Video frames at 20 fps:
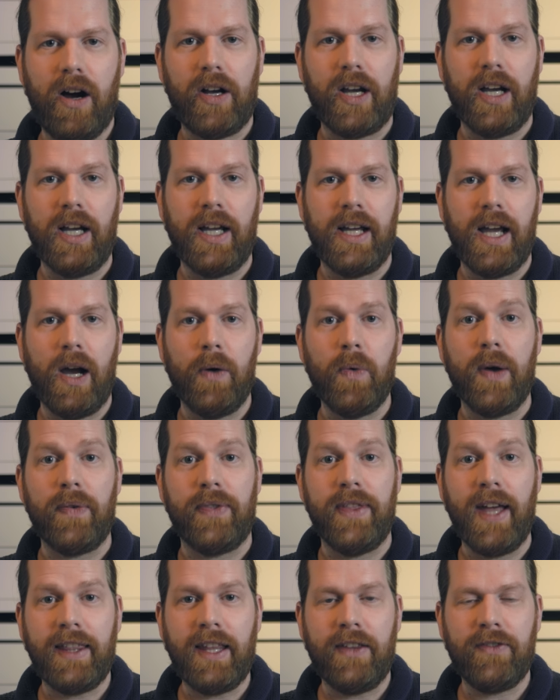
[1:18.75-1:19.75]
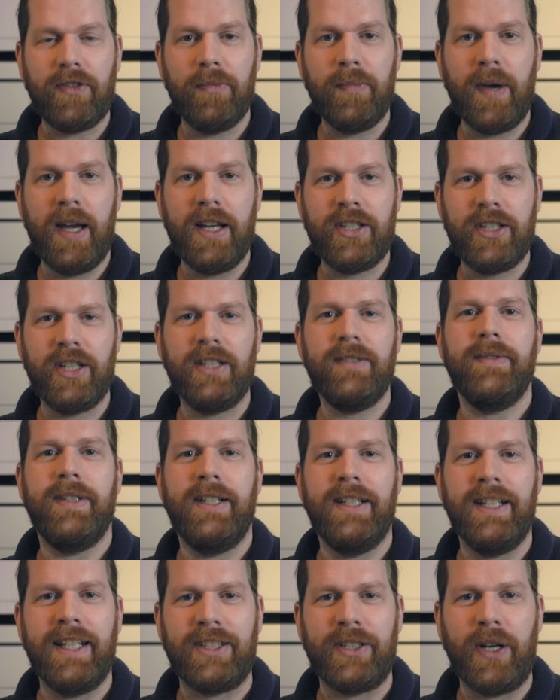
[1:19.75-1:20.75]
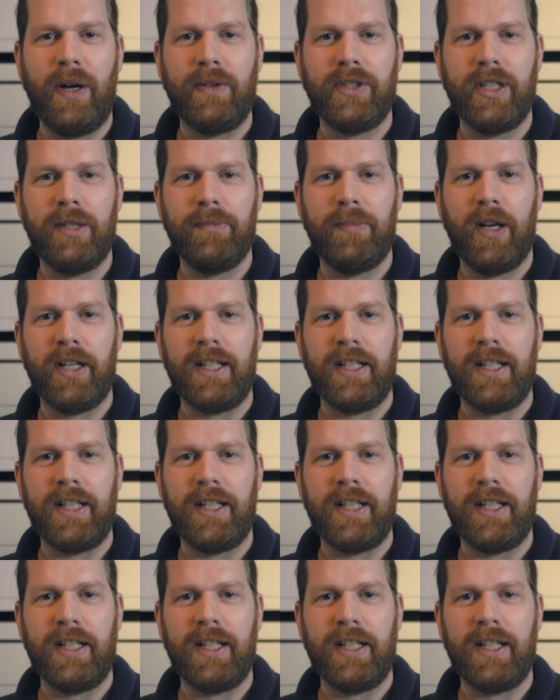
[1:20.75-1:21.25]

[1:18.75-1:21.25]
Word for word: Okay, and with that information, let's go to the